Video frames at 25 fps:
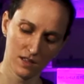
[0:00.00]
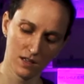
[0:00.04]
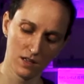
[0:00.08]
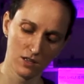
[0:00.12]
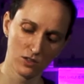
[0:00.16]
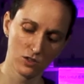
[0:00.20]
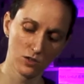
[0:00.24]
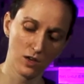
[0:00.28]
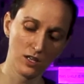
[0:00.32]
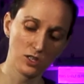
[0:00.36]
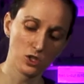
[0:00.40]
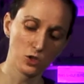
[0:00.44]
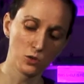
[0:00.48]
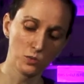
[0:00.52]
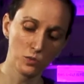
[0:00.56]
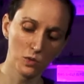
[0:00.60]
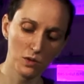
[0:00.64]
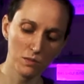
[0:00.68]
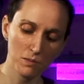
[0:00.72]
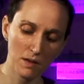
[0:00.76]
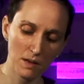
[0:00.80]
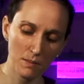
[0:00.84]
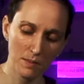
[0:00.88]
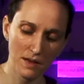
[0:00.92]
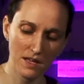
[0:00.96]
So I don't
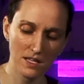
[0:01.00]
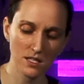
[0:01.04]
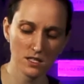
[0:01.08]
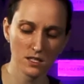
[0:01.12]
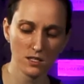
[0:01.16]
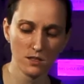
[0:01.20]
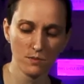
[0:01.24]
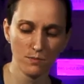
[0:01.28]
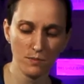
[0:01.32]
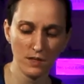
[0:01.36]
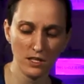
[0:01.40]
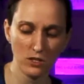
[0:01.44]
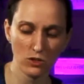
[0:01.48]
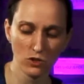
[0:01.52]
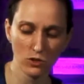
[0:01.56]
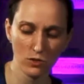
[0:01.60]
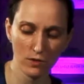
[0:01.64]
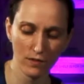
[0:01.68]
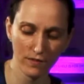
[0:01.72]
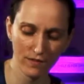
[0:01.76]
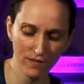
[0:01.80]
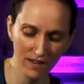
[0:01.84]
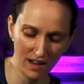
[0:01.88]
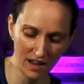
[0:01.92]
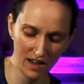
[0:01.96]
want my base to be
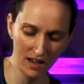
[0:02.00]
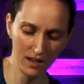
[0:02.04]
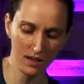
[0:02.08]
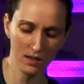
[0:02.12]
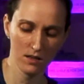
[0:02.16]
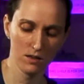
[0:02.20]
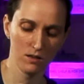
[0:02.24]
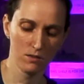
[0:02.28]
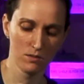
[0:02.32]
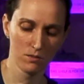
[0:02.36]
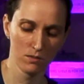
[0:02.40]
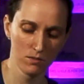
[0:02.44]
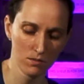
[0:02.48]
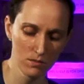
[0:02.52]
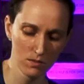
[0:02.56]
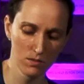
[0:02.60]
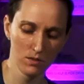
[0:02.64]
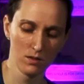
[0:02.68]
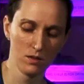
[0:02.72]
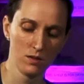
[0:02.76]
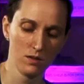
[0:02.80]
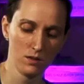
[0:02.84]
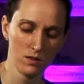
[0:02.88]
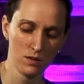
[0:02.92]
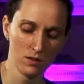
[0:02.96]
too fat,
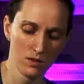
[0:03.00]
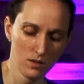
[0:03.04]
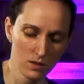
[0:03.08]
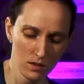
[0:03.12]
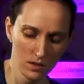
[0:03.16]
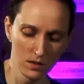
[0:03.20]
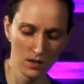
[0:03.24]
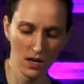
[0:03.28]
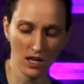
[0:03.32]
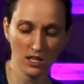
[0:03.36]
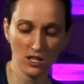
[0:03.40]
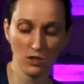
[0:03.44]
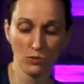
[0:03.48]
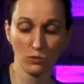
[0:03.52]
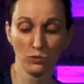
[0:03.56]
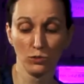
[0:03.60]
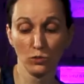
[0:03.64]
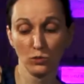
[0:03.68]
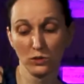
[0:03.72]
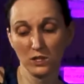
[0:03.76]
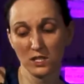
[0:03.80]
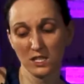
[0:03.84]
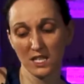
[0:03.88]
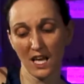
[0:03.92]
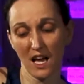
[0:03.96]
and you'll
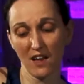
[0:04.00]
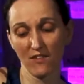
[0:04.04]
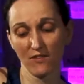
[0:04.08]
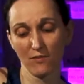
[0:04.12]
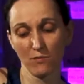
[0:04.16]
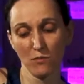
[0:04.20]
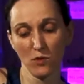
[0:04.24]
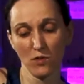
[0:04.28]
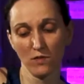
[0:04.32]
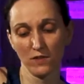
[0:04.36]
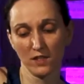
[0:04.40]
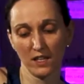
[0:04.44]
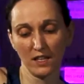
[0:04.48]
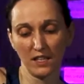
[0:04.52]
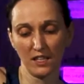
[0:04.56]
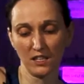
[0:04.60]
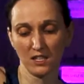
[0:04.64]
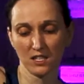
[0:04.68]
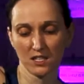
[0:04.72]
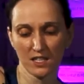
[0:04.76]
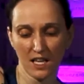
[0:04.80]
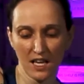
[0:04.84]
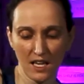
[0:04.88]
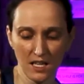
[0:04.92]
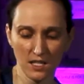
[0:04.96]
notice that I've moved it each
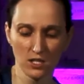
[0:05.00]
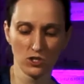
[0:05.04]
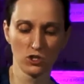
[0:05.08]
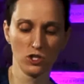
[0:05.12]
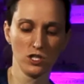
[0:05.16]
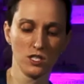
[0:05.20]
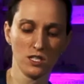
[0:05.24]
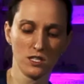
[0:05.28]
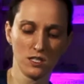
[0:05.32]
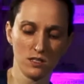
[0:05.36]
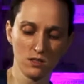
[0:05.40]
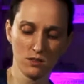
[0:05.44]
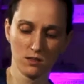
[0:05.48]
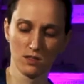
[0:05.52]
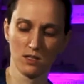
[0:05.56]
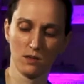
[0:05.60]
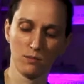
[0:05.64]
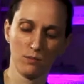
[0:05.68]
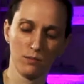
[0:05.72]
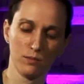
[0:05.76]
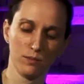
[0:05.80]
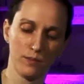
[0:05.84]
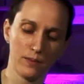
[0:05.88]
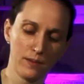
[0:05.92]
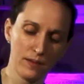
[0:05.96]
side just
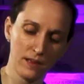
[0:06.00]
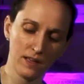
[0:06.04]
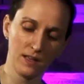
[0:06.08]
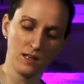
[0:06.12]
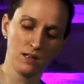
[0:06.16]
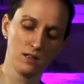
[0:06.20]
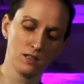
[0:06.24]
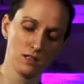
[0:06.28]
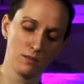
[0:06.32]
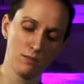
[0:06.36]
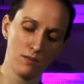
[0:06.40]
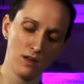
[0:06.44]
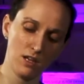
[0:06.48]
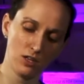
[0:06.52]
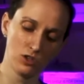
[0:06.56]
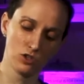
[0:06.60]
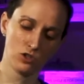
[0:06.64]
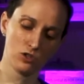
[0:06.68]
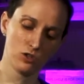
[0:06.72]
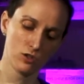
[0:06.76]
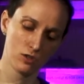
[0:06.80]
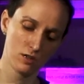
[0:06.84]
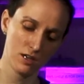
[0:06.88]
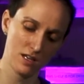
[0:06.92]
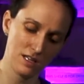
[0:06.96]
simply to make
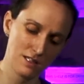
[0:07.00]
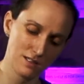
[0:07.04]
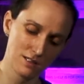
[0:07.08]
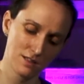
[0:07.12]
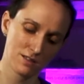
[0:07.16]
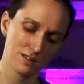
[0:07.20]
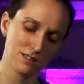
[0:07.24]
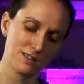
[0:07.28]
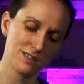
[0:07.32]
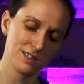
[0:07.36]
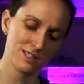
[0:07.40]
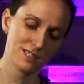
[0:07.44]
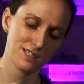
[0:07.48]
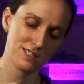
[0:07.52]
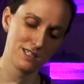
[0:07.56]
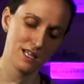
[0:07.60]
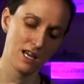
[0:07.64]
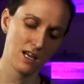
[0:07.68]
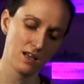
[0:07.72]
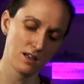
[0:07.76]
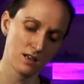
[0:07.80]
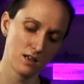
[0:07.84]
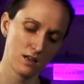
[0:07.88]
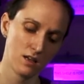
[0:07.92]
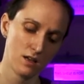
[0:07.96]
sure it doesn't
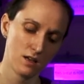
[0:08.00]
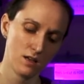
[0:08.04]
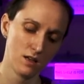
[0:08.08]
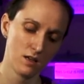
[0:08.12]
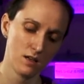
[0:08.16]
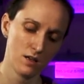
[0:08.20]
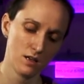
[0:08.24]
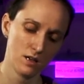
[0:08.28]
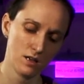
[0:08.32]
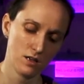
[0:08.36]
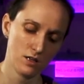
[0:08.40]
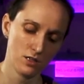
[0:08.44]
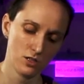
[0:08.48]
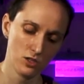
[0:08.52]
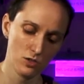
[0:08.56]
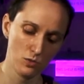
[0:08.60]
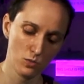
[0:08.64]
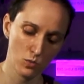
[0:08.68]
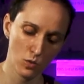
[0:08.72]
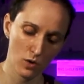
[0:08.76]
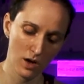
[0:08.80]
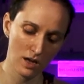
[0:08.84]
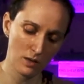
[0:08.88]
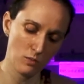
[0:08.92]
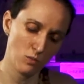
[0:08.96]
stick to
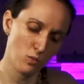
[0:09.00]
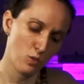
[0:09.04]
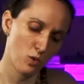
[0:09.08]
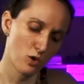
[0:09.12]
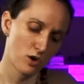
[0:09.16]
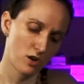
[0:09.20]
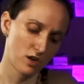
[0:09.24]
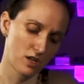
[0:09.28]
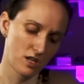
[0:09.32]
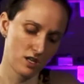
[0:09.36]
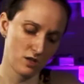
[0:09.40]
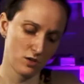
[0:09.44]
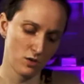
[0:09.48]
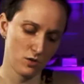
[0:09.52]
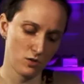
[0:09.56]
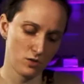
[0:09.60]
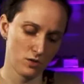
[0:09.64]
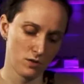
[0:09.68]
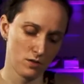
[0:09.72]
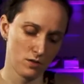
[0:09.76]
what I'm working on.